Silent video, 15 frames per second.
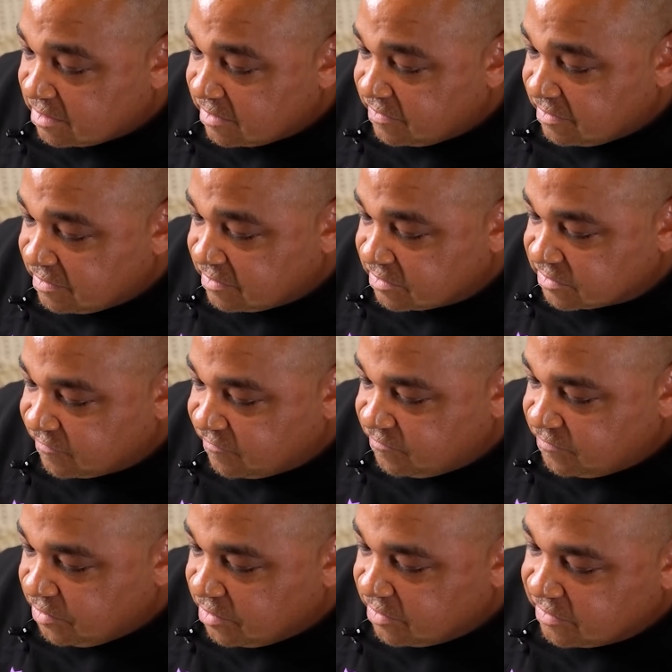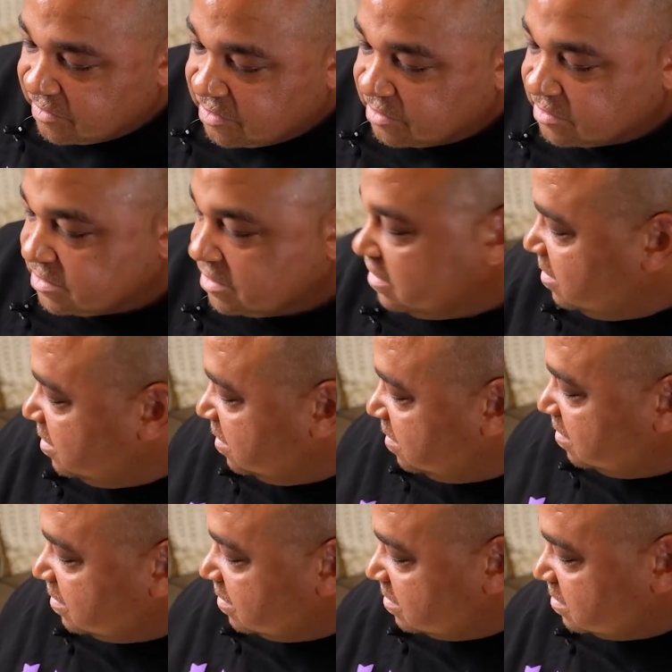think there's a few other notes in there.
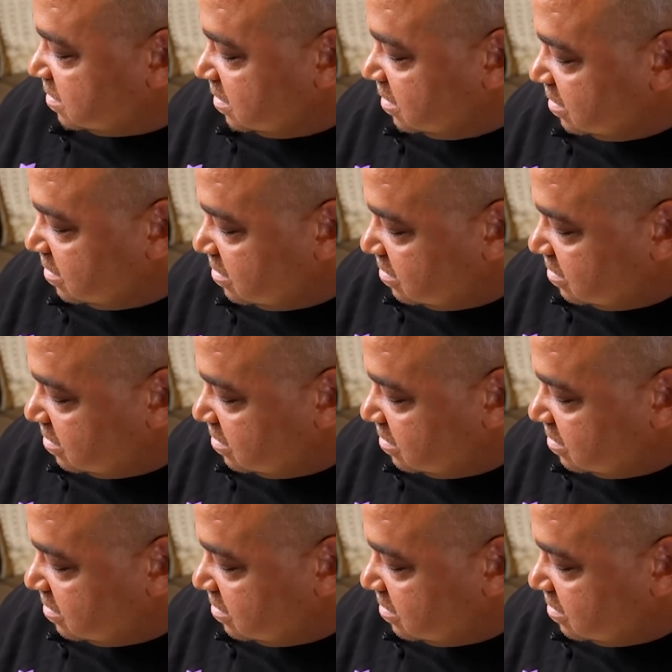Well, let's see.